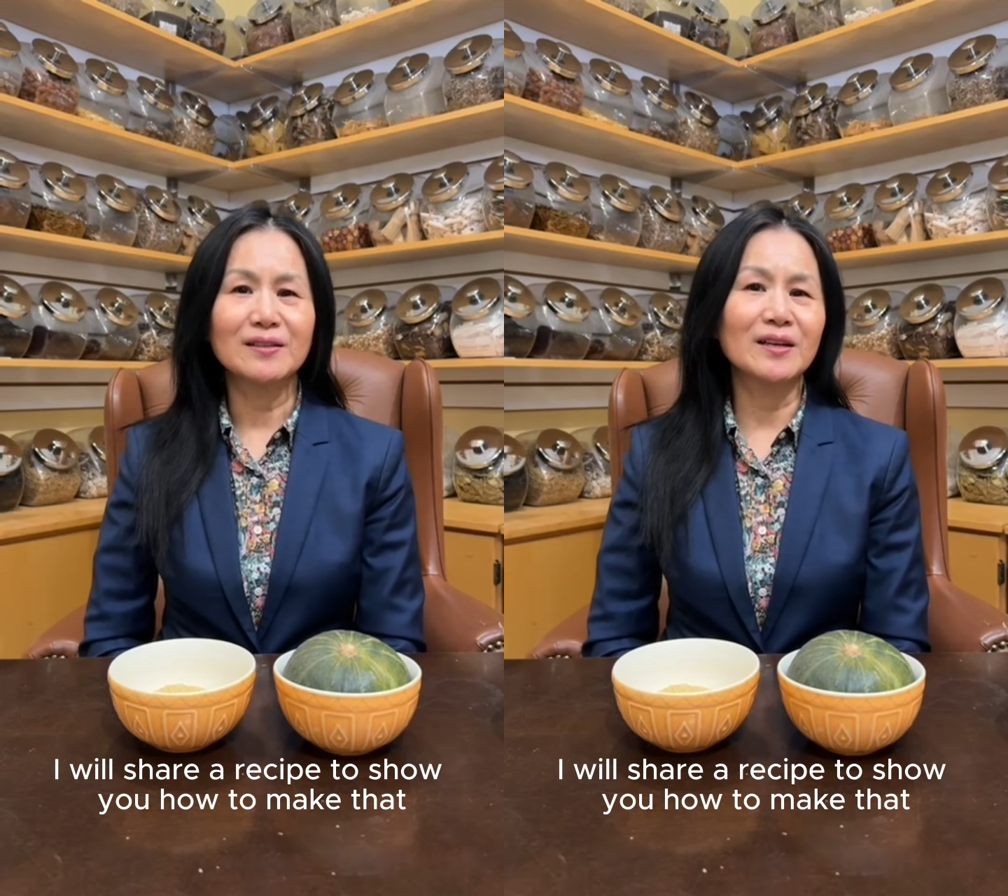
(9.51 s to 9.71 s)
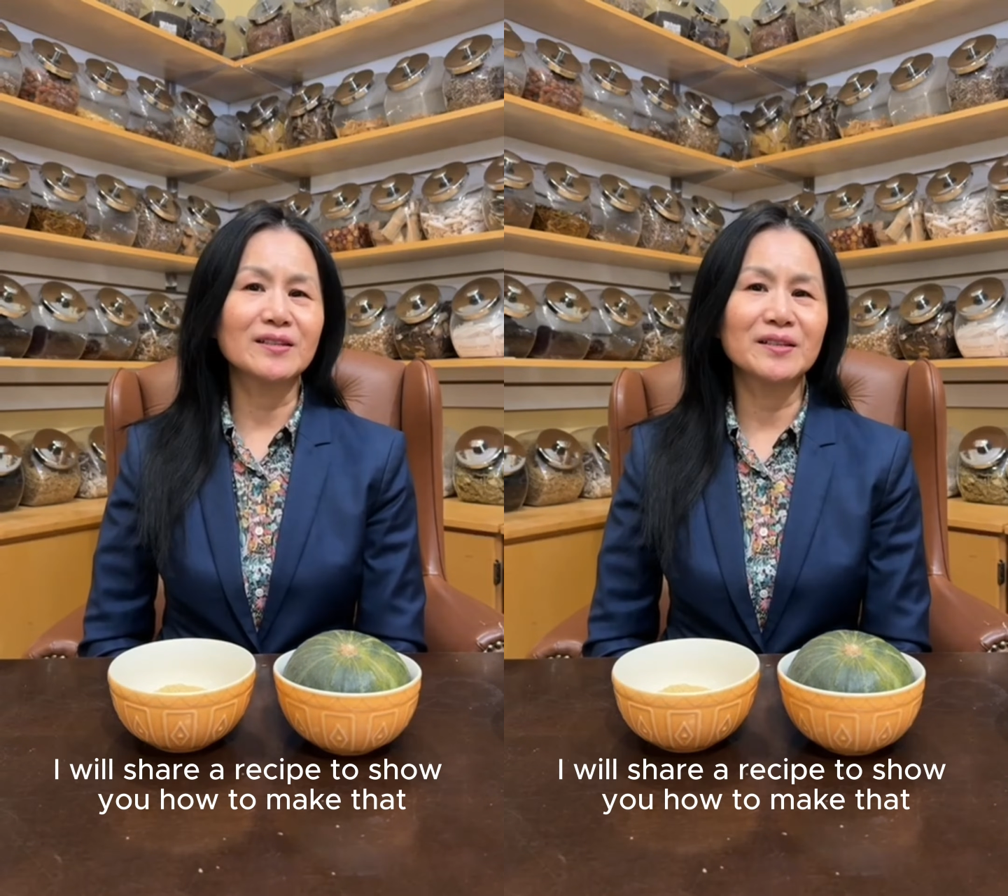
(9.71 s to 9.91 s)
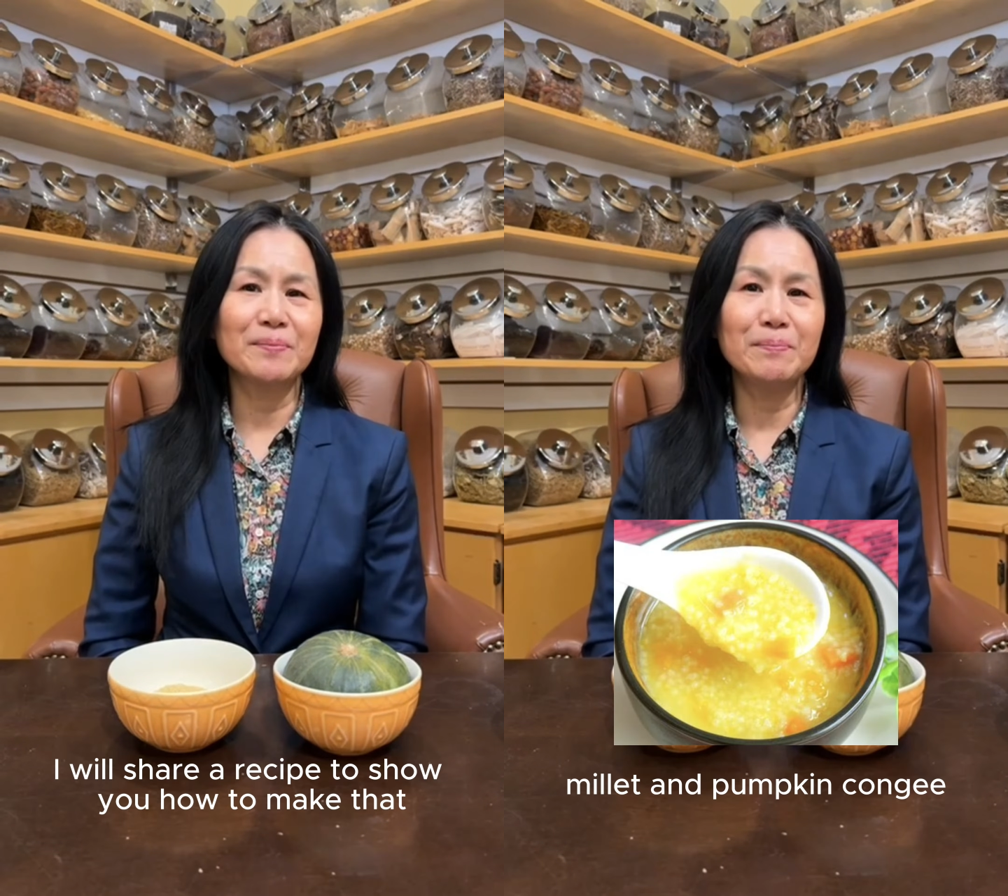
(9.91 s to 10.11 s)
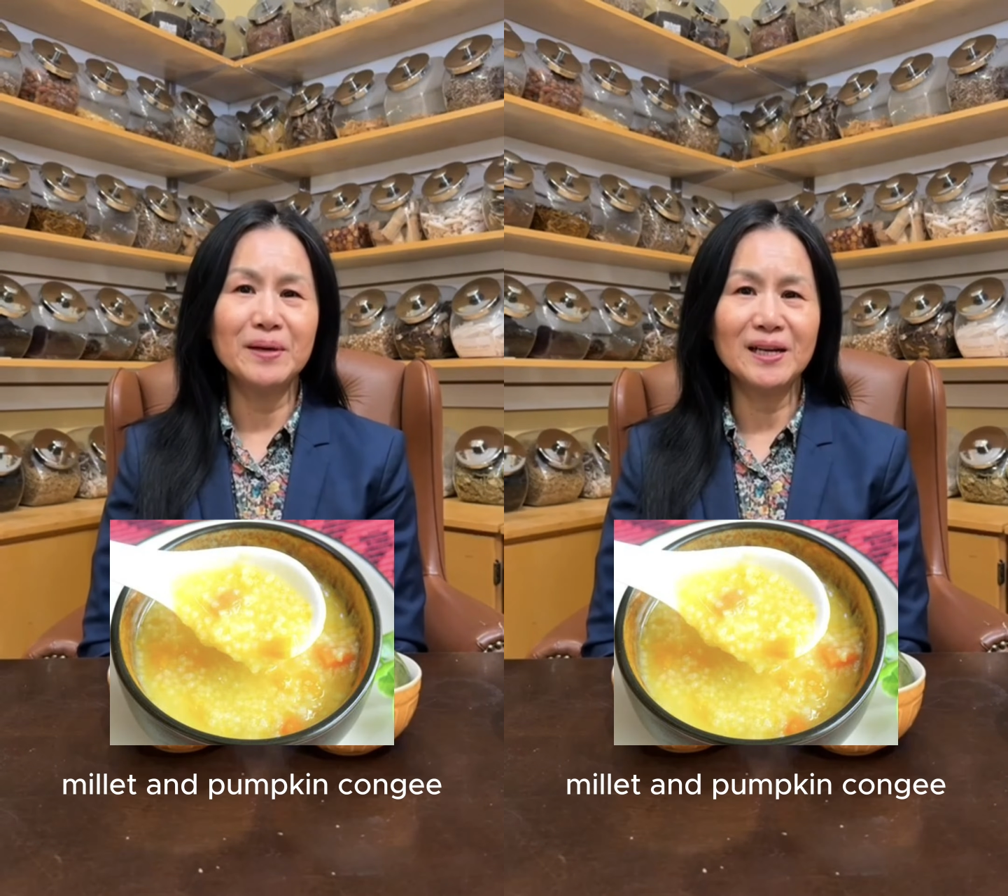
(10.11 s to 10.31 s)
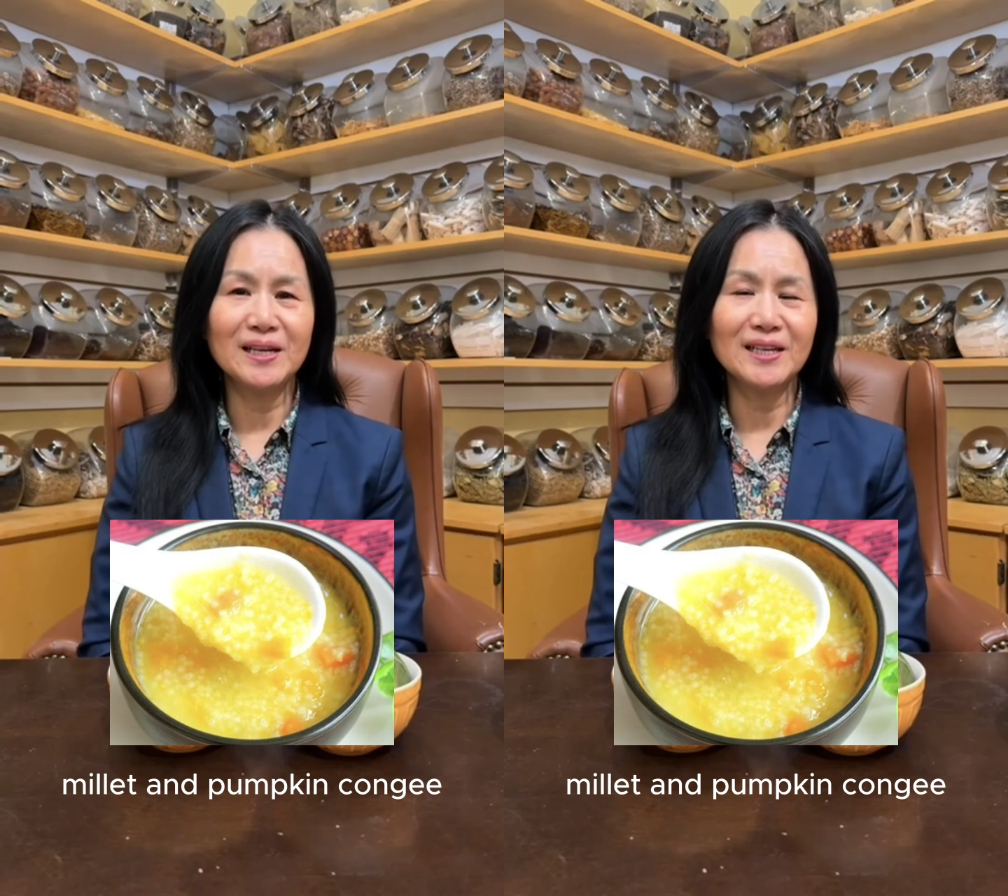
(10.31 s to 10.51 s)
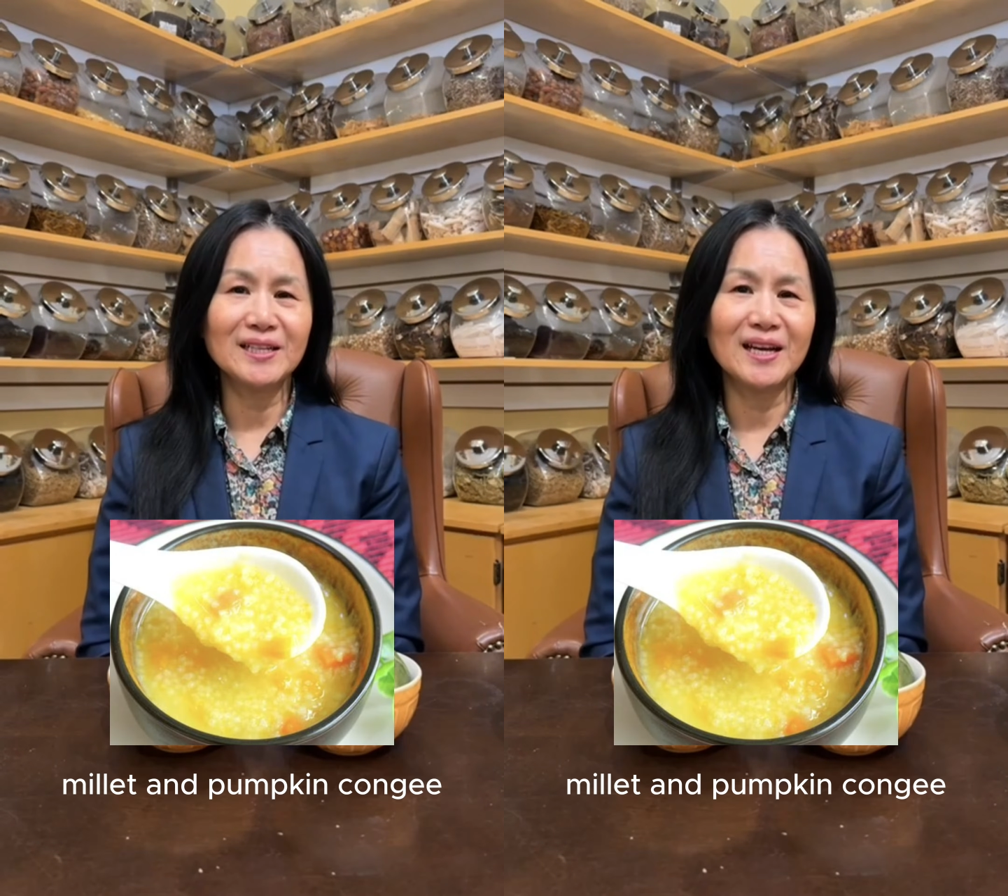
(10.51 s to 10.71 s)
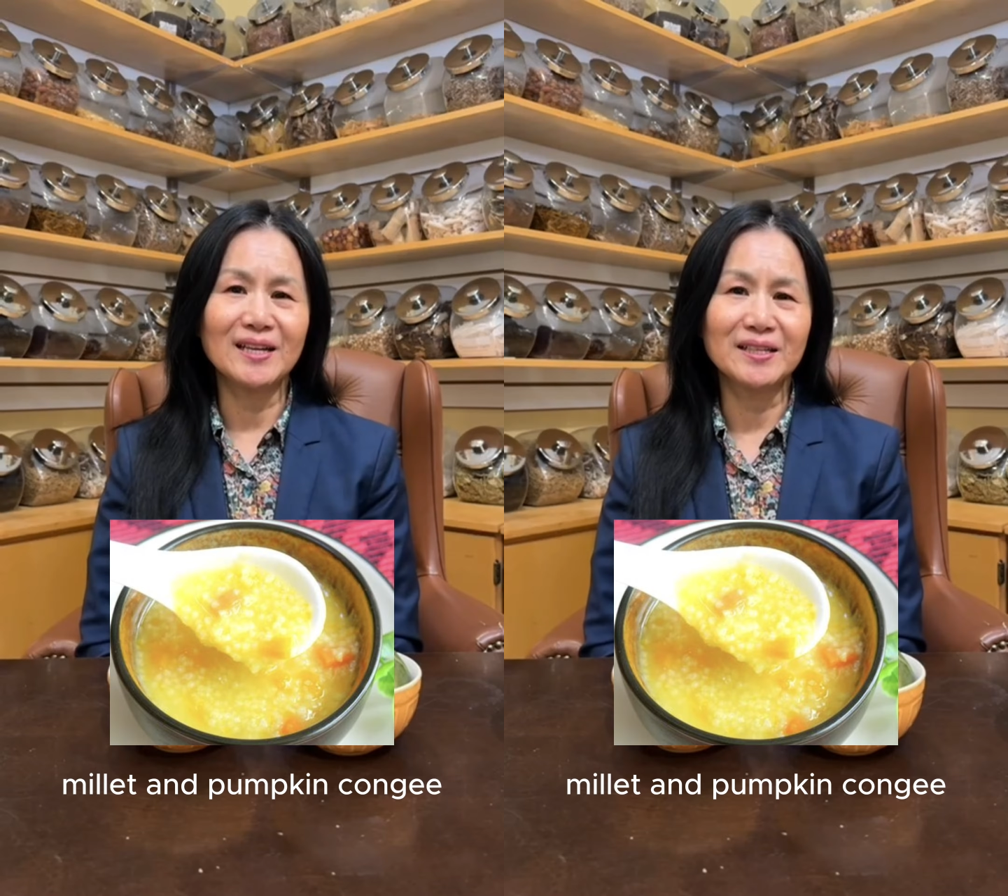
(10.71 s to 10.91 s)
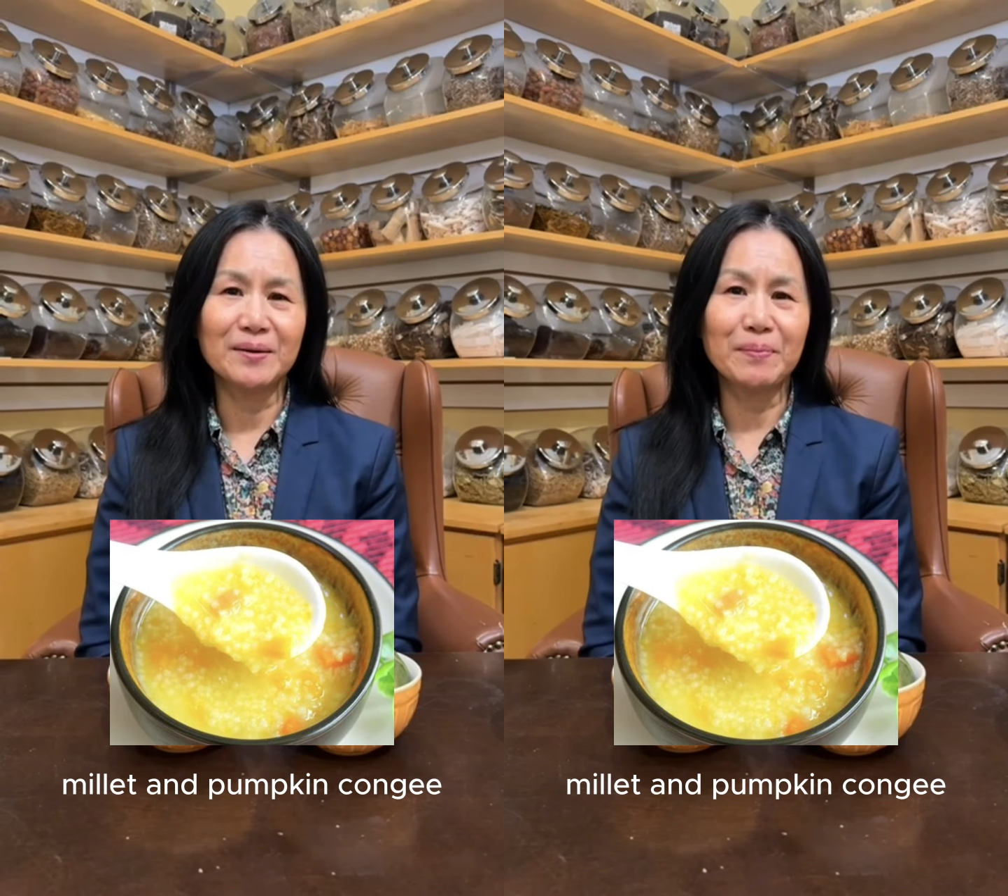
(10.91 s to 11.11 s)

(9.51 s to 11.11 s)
that millet and